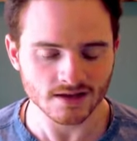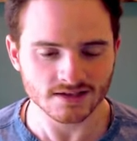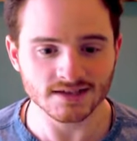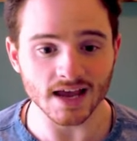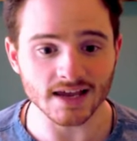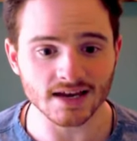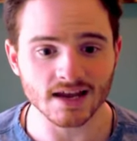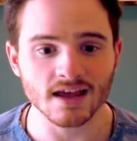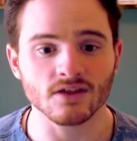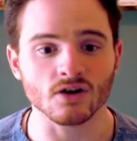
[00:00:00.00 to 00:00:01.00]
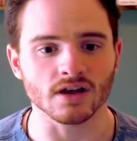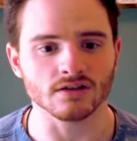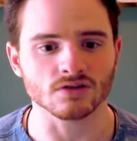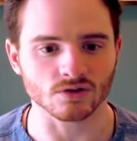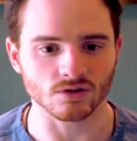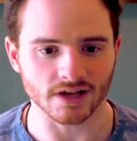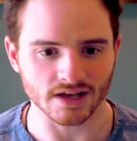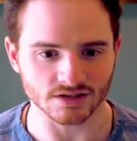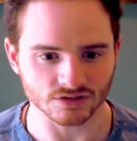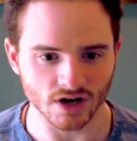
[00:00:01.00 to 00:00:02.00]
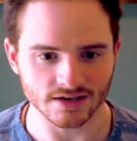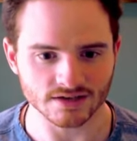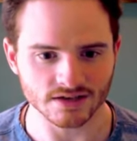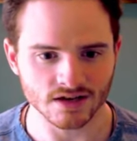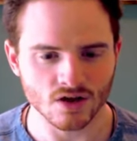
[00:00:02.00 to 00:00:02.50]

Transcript: Second, their internal linking strategy.